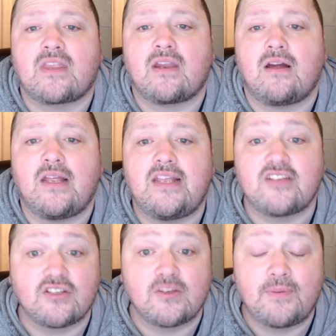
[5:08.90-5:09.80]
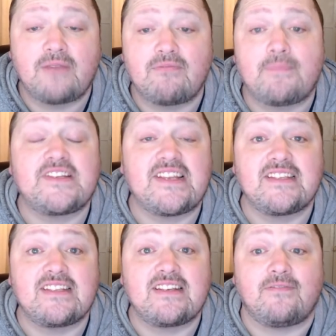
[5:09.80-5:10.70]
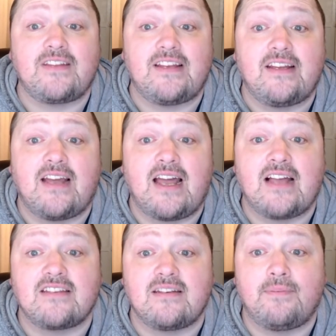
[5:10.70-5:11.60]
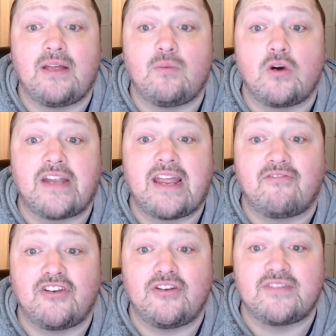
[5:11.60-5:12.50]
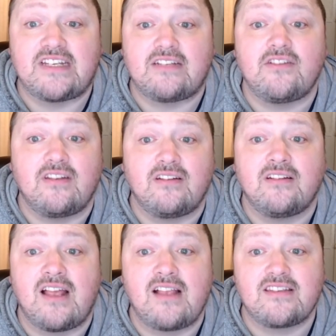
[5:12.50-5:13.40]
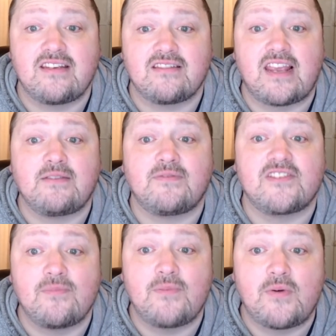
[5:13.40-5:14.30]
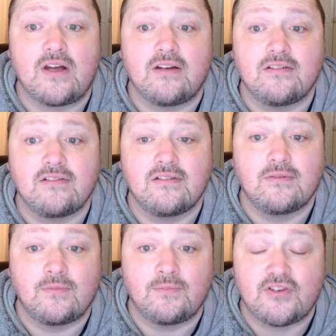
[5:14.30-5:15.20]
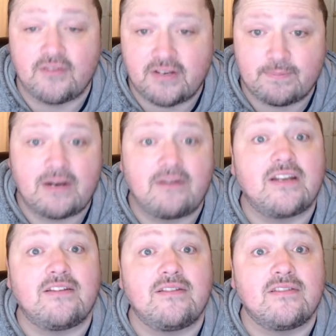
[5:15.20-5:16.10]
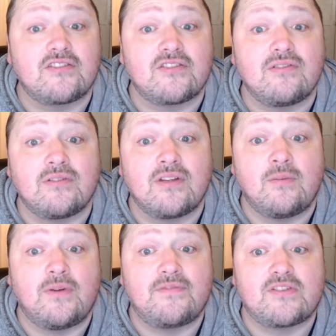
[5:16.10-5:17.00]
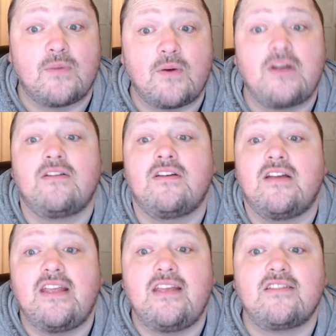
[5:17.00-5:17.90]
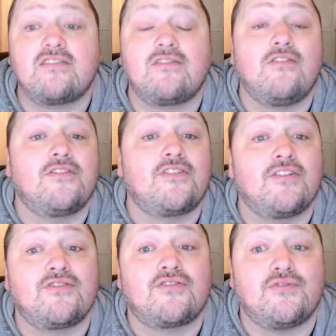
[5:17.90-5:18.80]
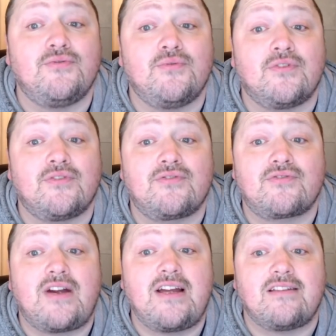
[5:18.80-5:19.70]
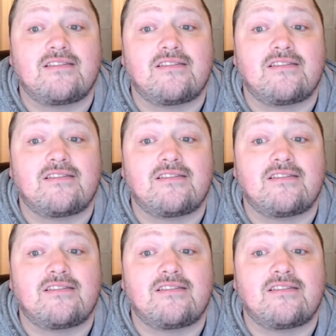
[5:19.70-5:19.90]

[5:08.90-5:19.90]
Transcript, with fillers: He's also played representatively, as he played one game for New Zealand and six games for Samoa. During his period in two, with Samoa, he scored two tries.